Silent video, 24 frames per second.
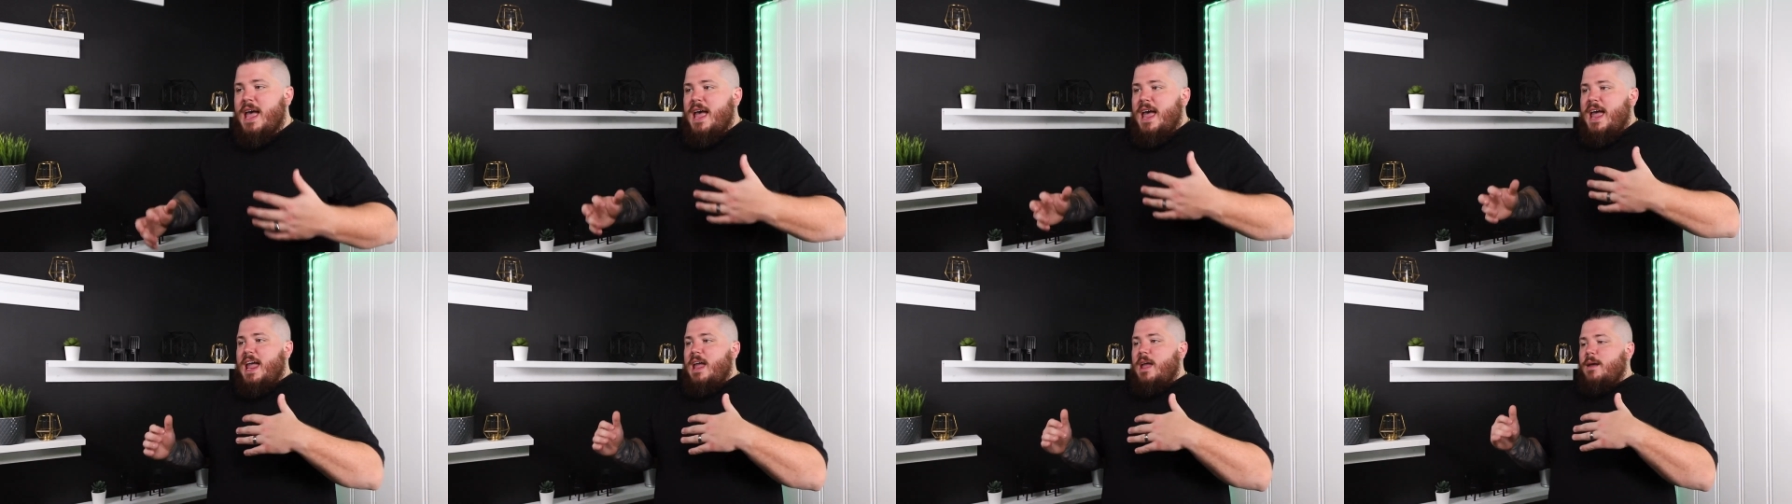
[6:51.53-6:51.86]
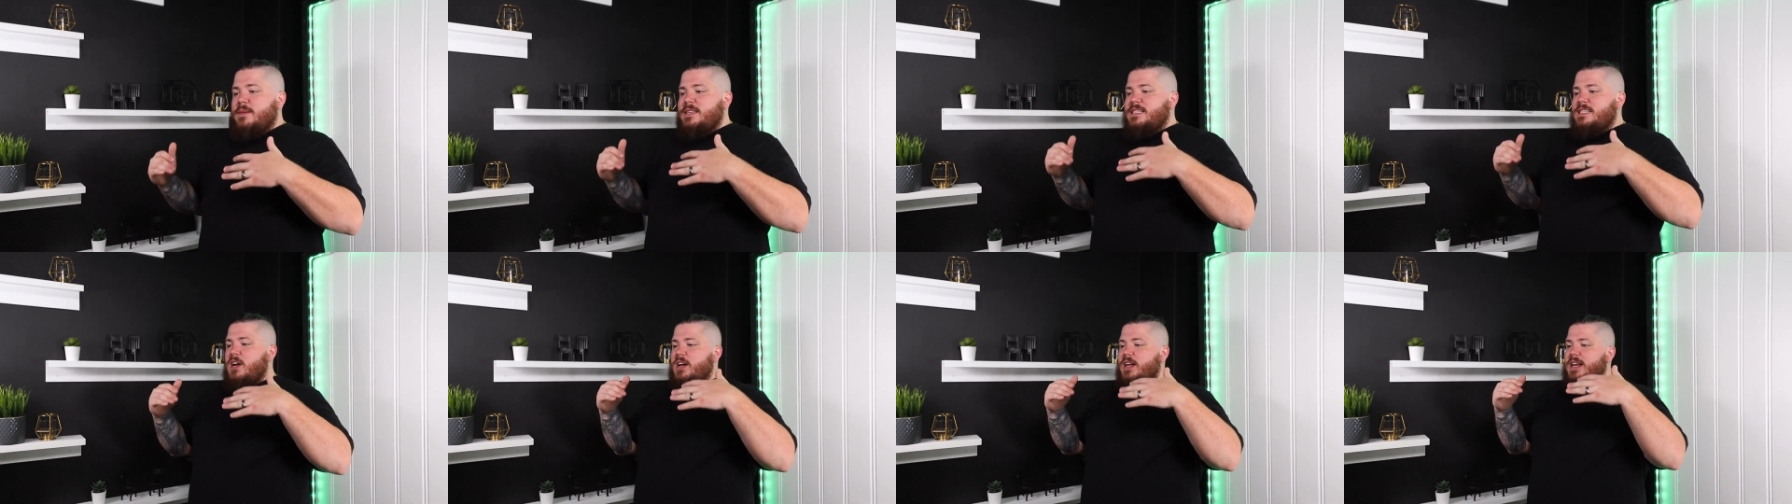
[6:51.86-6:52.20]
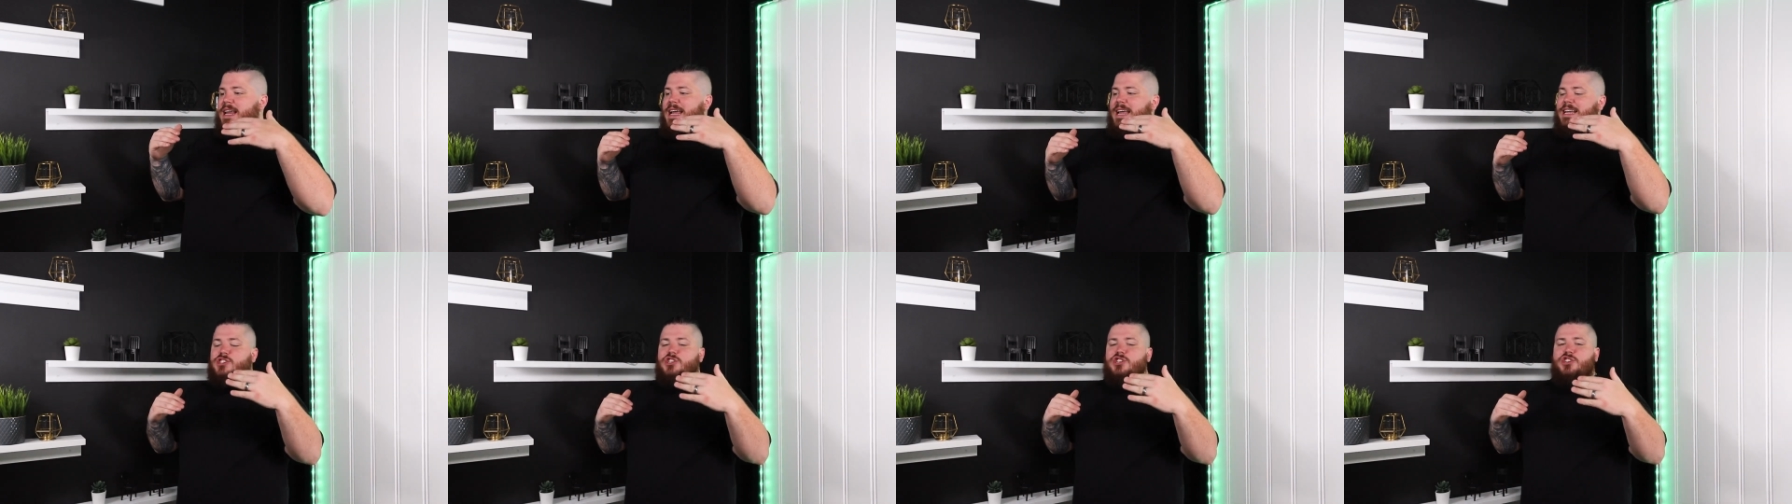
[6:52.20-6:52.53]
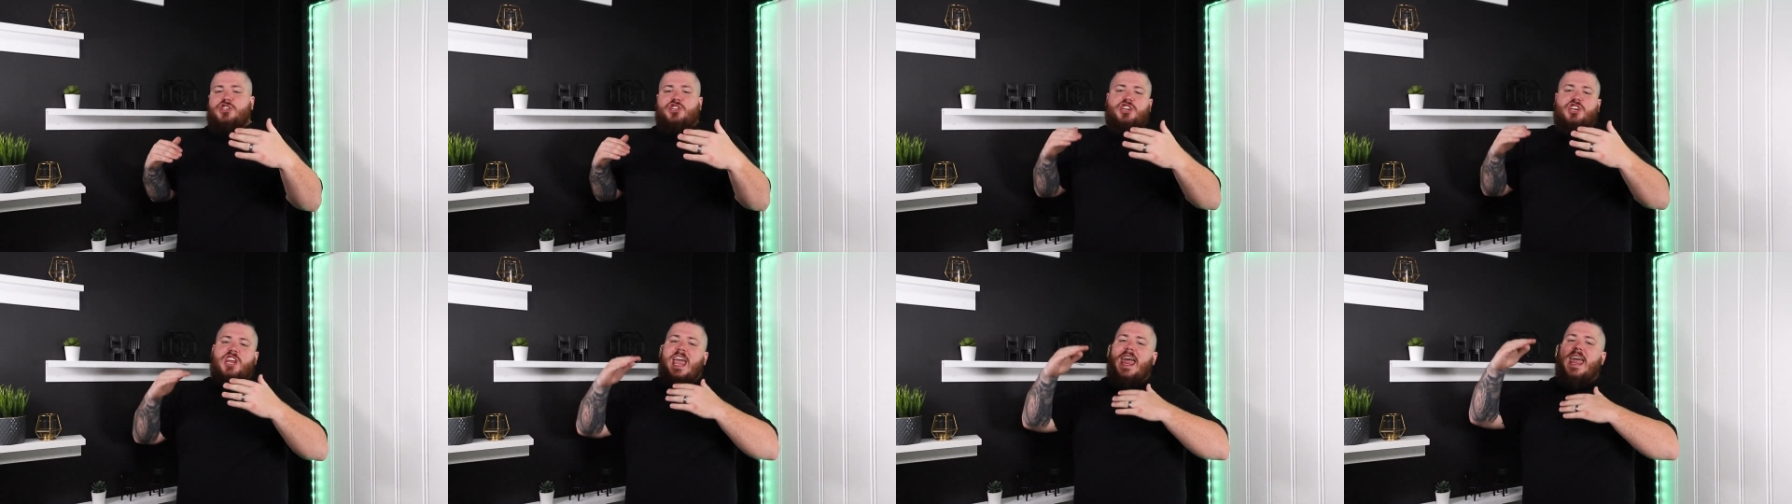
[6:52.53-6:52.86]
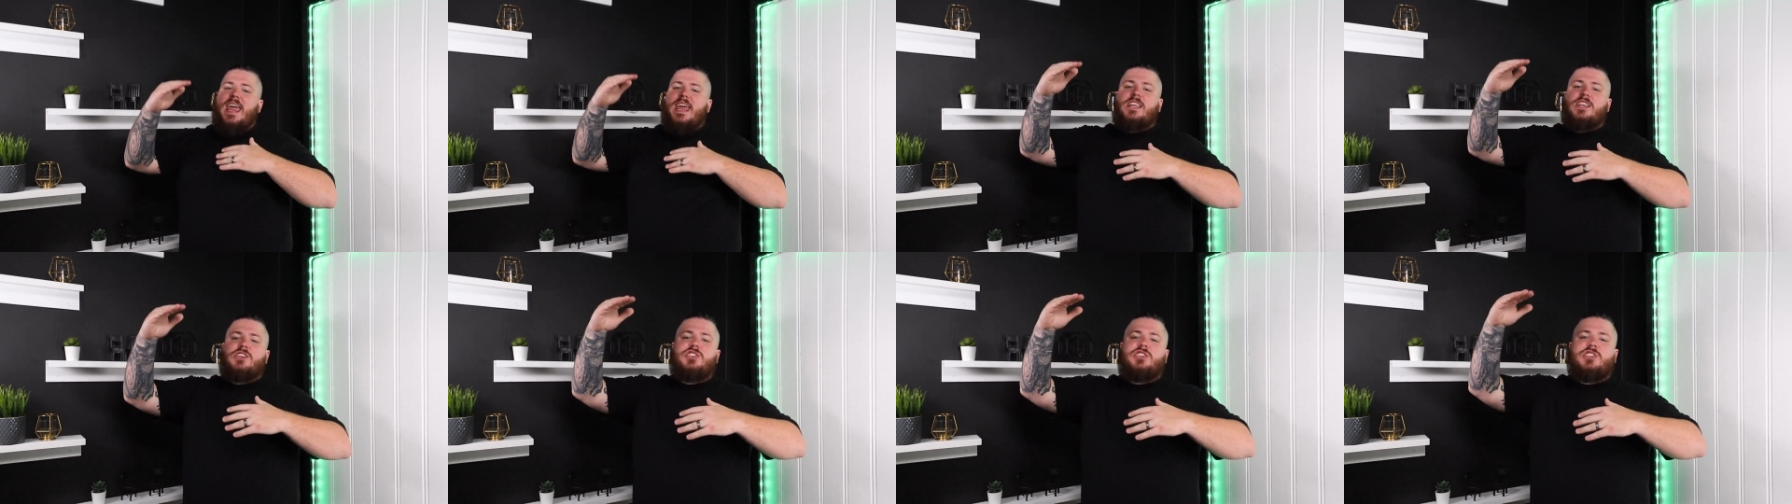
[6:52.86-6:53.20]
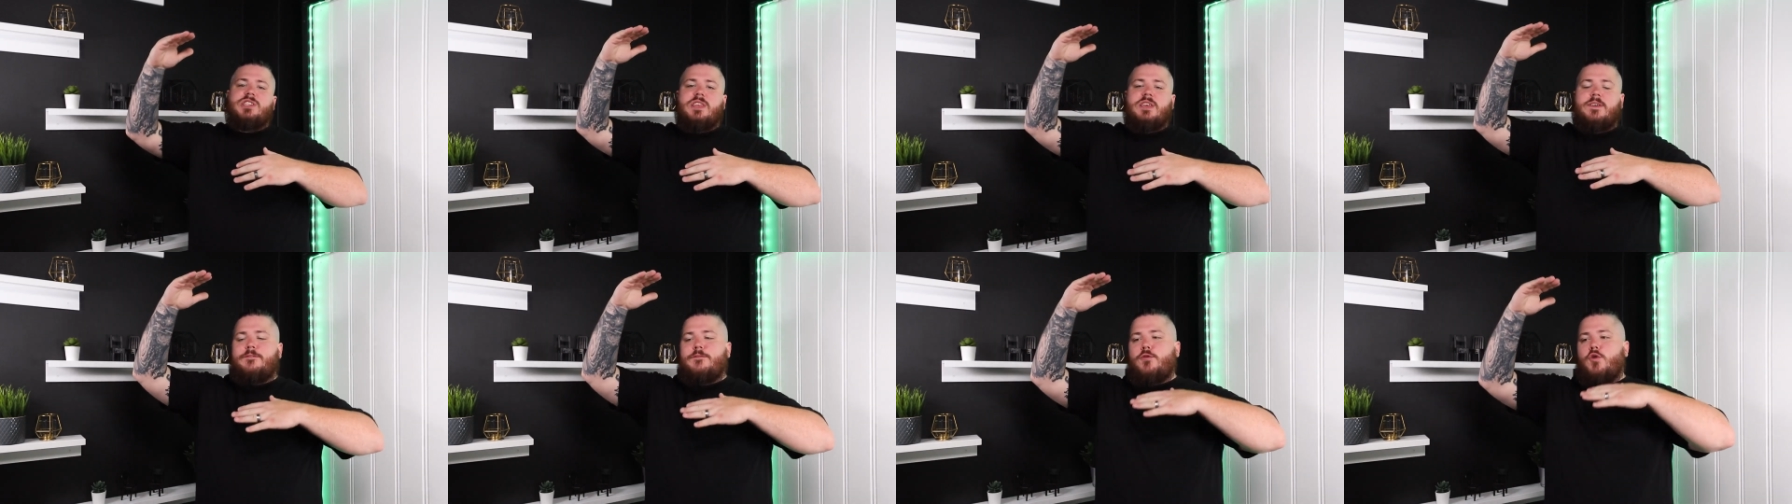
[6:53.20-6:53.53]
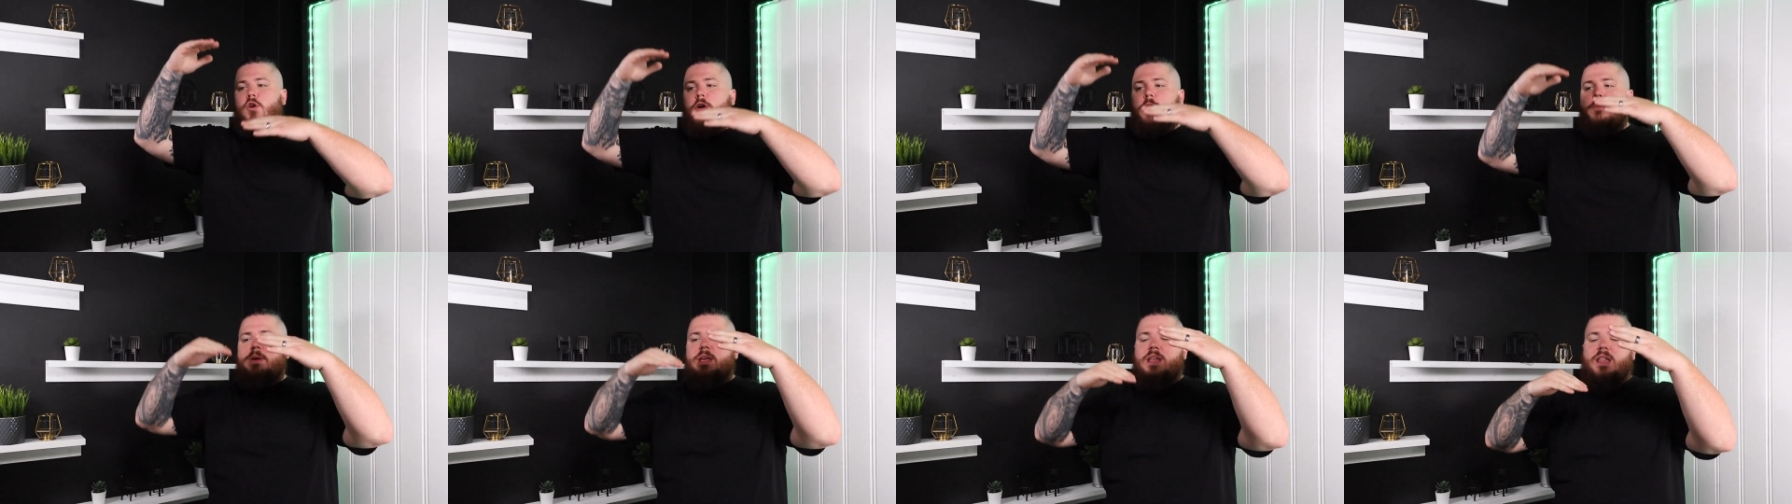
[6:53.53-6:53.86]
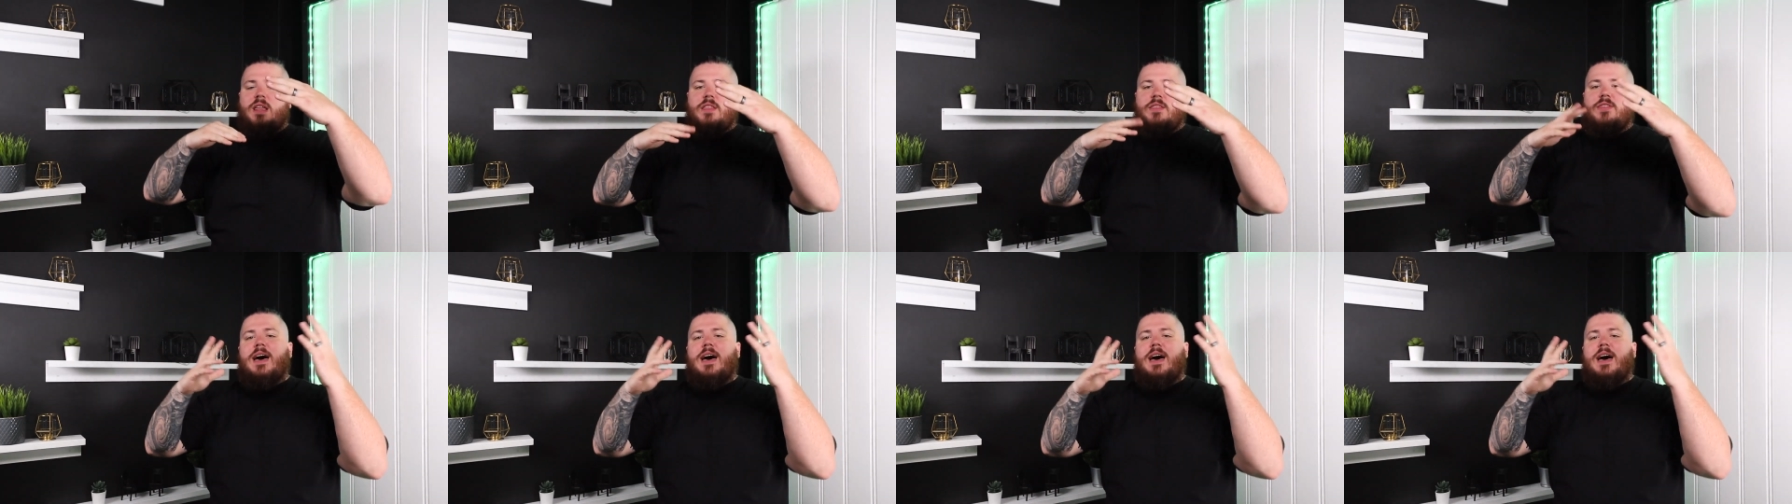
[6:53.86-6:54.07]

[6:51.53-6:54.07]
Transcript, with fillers: Amazon has changed the formula,